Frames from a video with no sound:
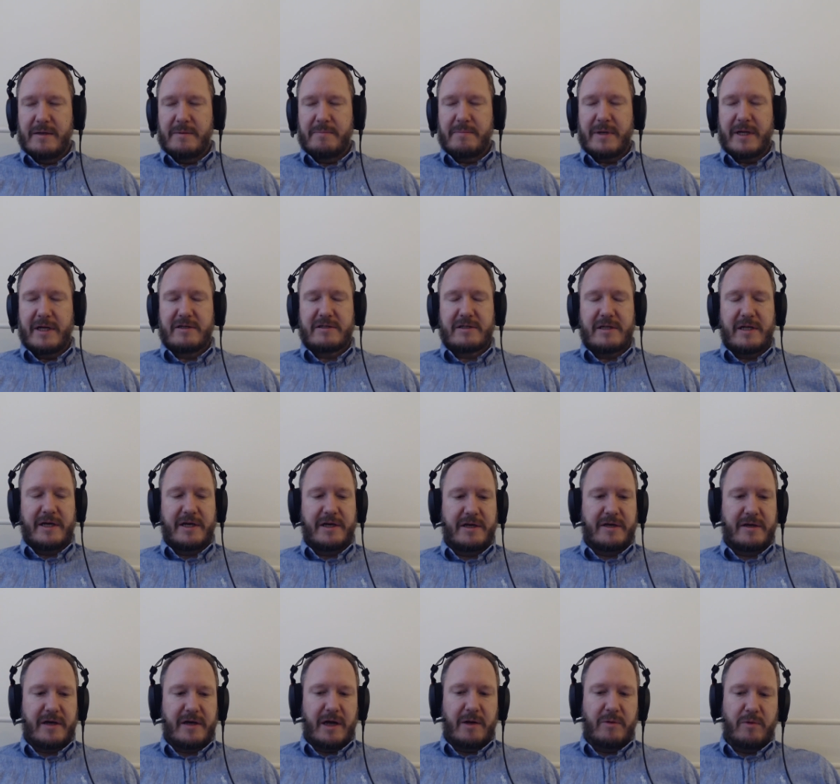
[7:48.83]
players like
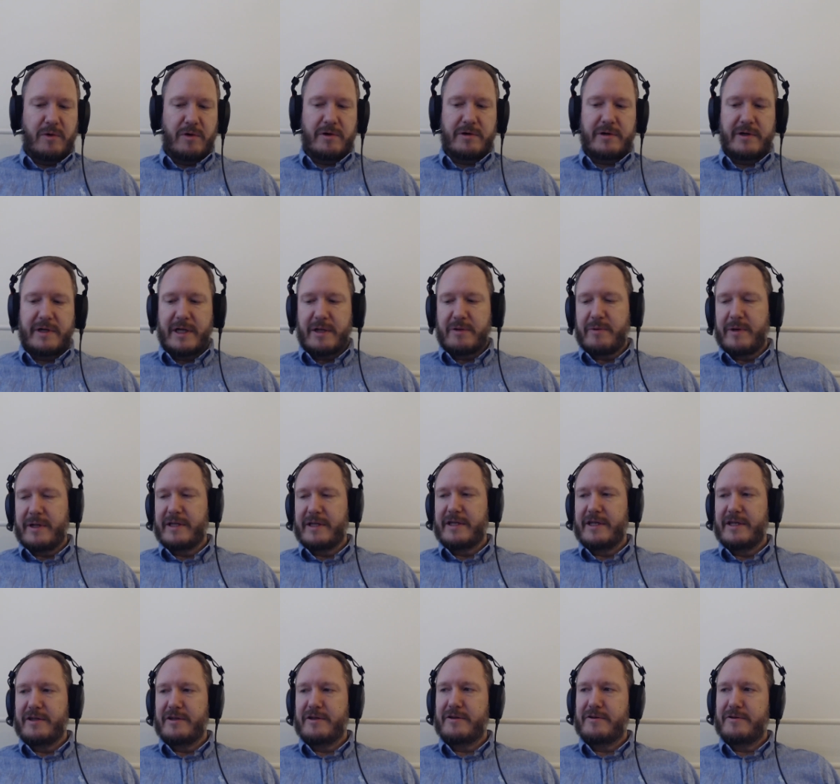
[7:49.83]
Kyle Walker that went
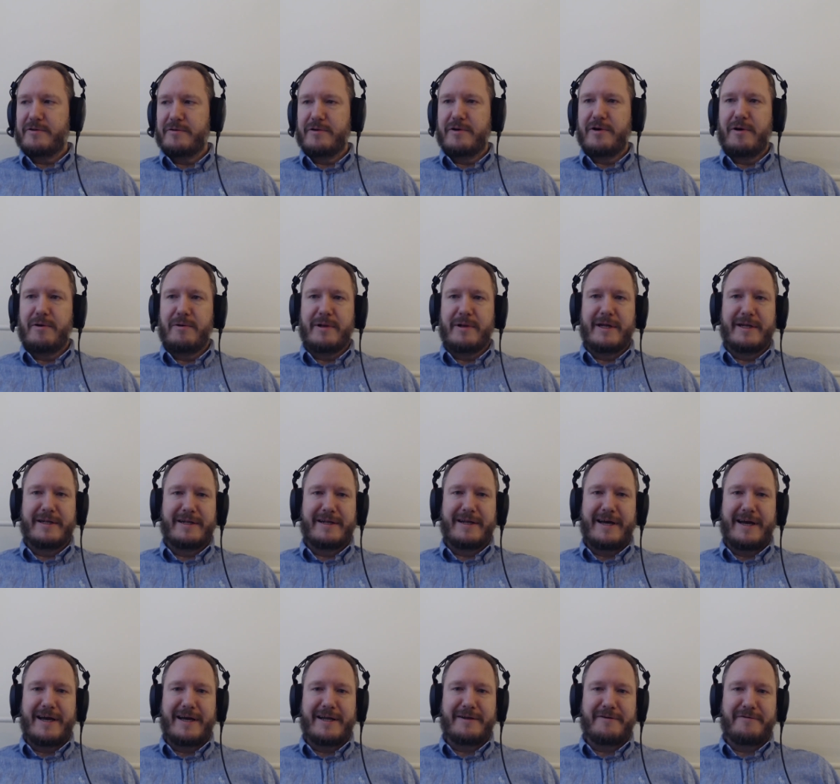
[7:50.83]
into goal and
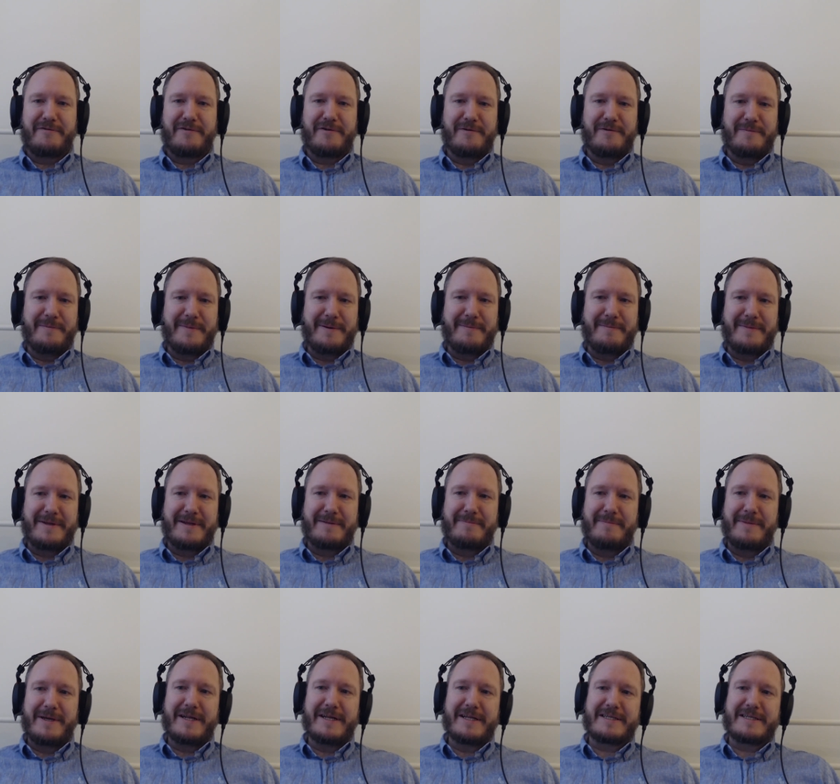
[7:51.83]
had a few
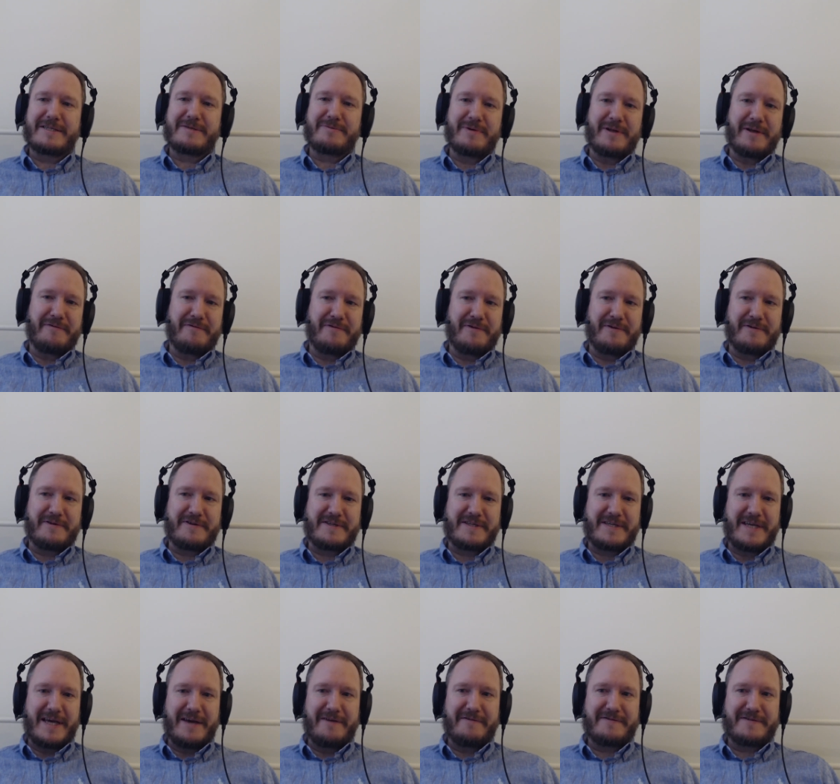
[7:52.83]
minutes with a few
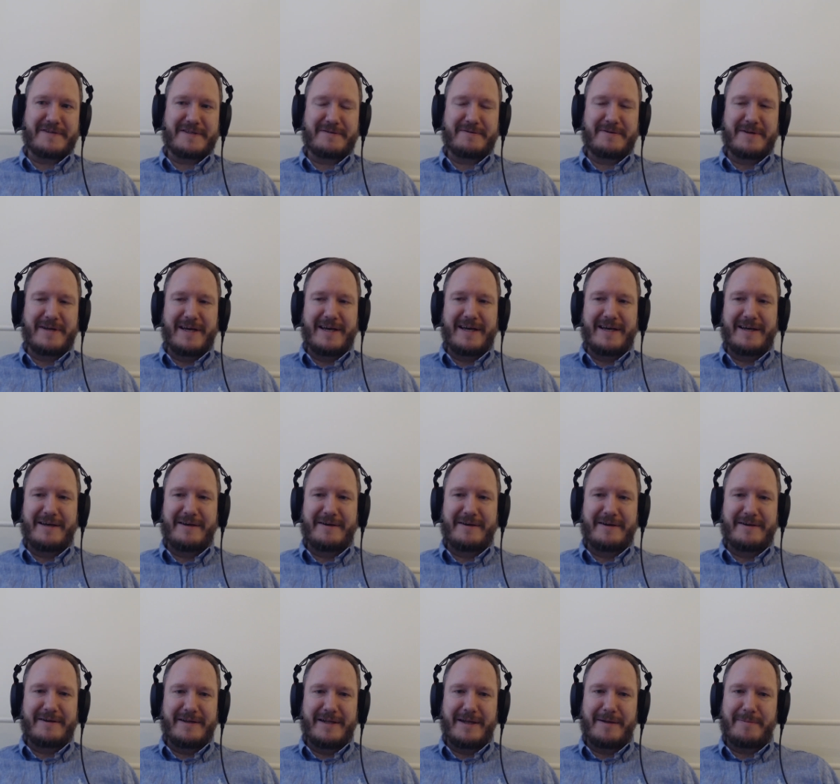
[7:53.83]
saves
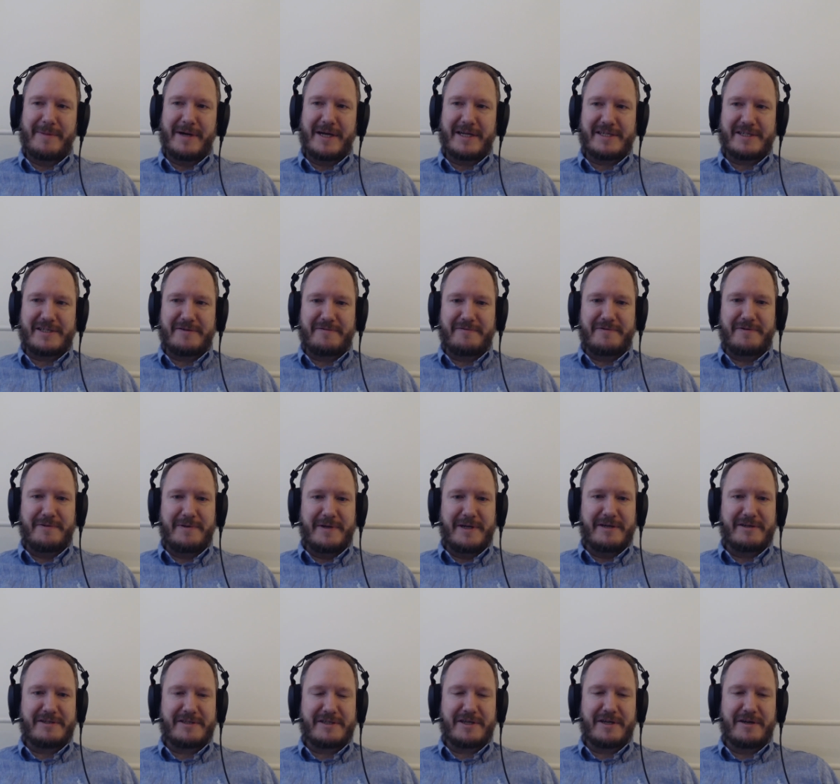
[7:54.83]
in a match a few
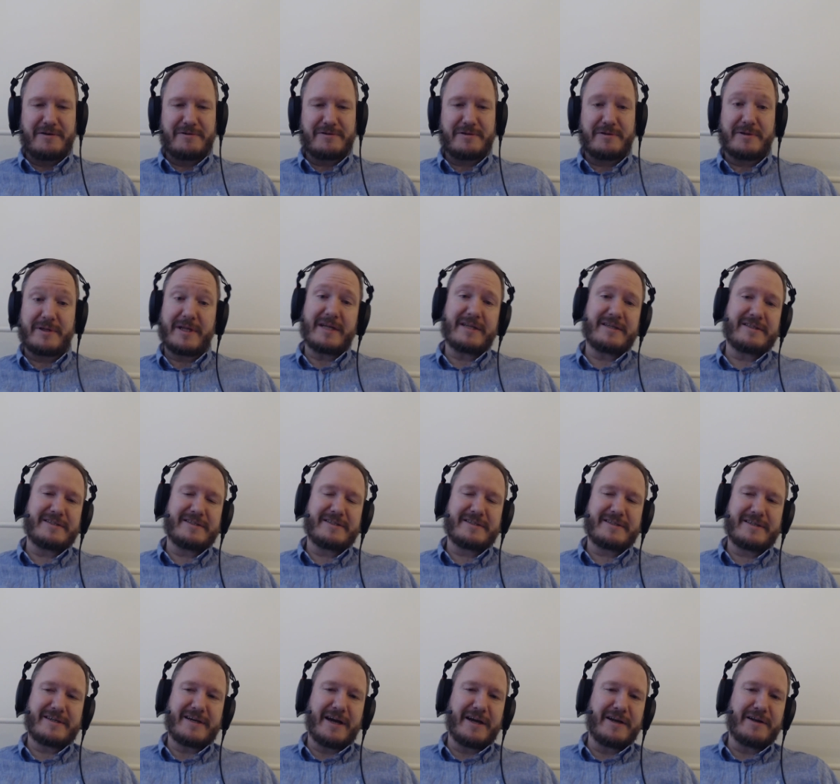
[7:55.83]
years ago. So that's
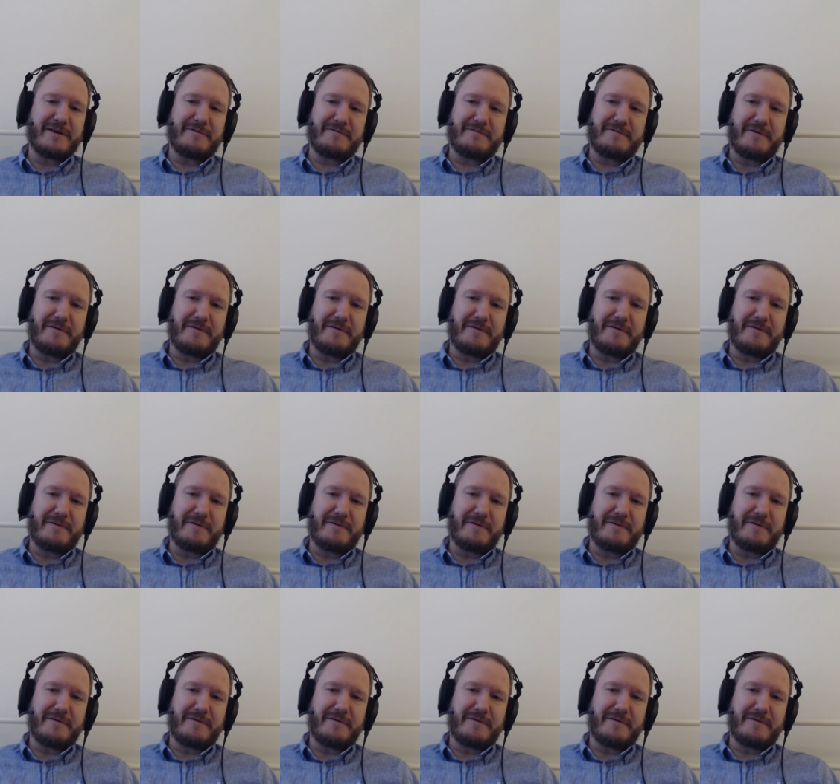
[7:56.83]
kind of